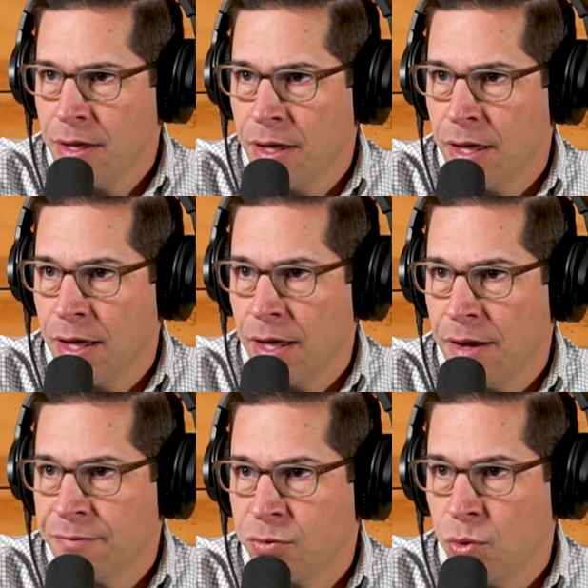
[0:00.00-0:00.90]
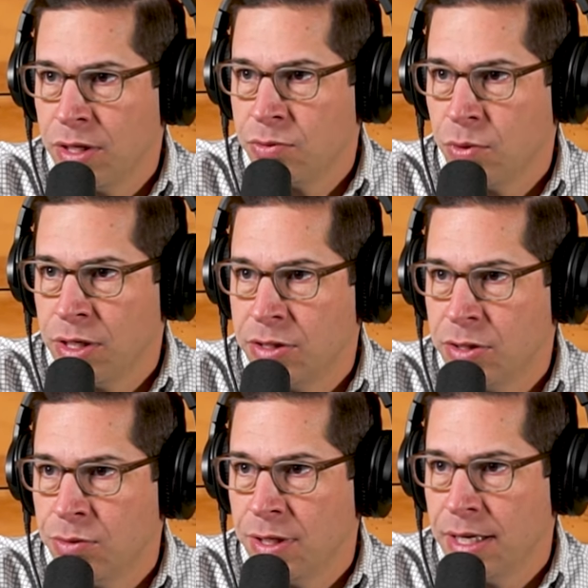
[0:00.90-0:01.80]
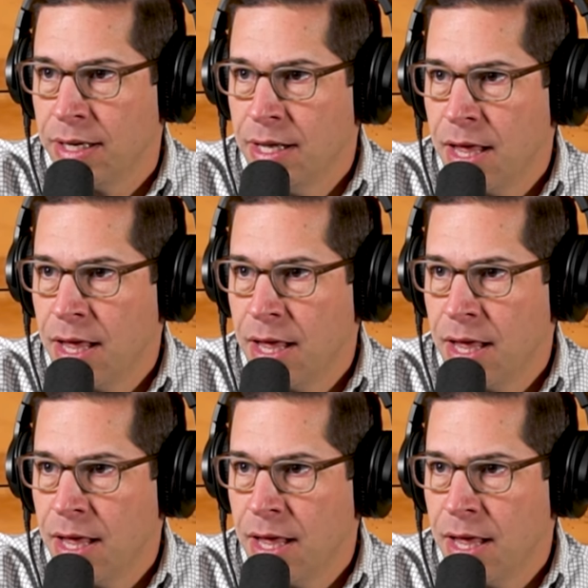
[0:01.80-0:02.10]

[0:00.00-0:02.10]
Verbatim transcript: uh, of 2022 did?